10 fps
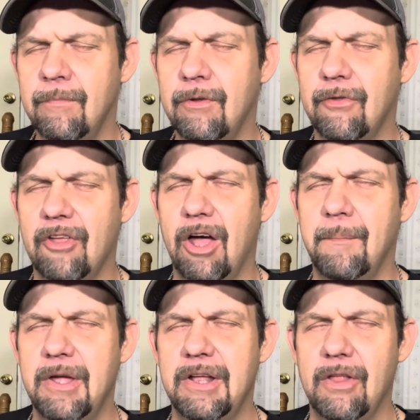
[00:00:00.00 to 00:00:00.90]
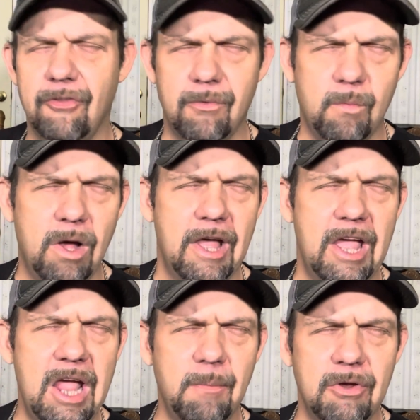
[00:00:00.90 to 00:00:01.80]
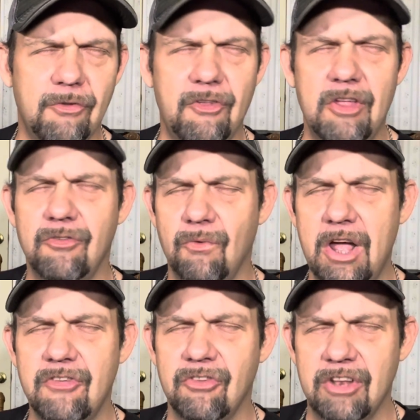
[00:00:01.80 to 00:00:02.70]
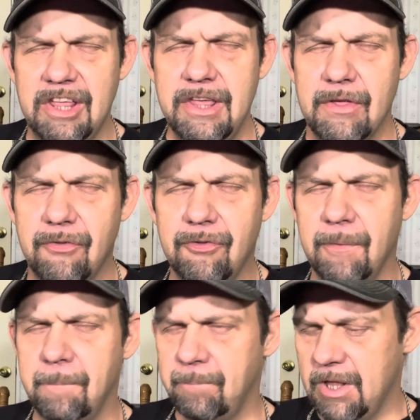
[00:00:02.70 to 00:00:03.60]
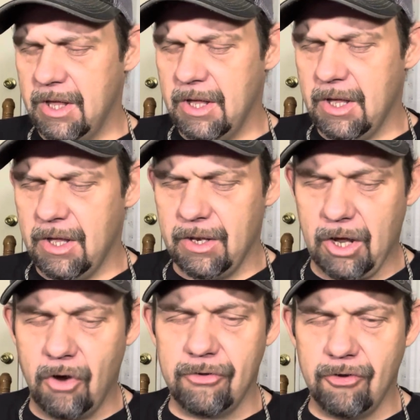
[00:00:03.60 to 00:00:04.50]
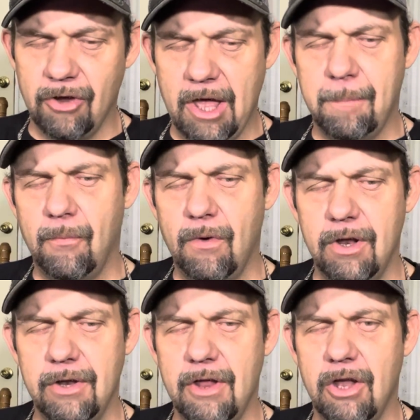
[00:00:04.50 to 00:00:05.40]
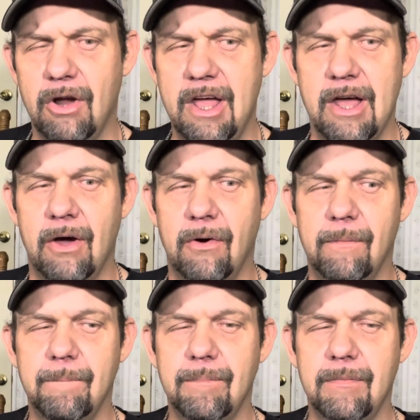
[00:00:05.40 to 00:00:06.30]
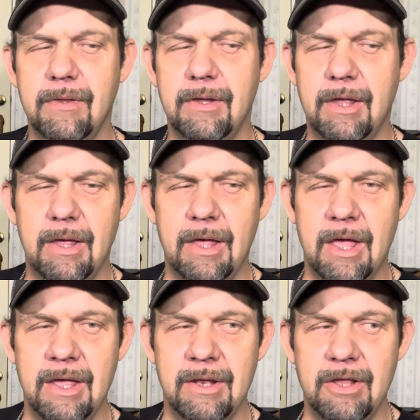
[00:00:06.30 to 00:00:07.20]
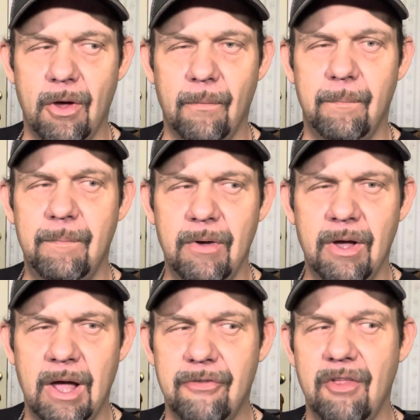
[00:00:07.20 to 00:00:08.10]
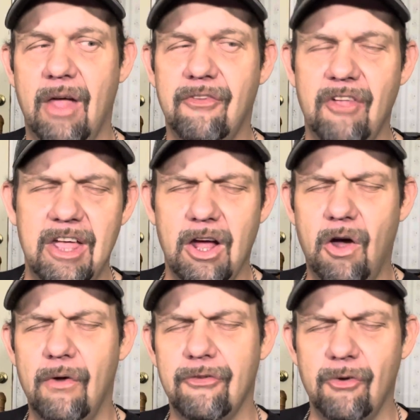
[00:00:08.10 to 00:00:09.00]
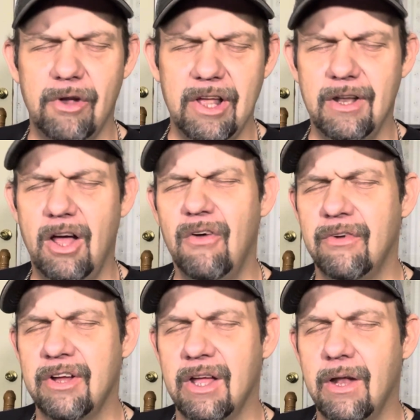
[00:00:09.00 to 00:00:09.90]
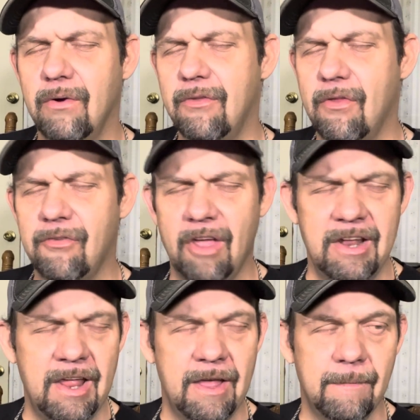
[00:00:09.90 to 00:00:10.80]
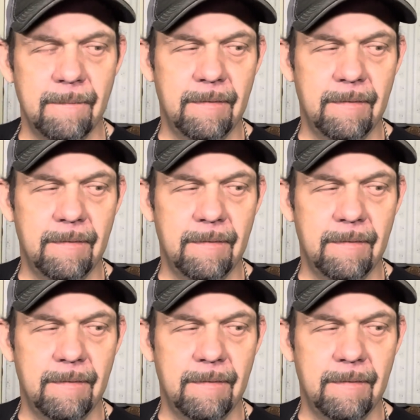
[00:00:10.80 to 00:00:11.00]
So I mean, it's whatever your situation is. As long as you're helping one another out, and it's not saying you're always going to get along together. It's just saying that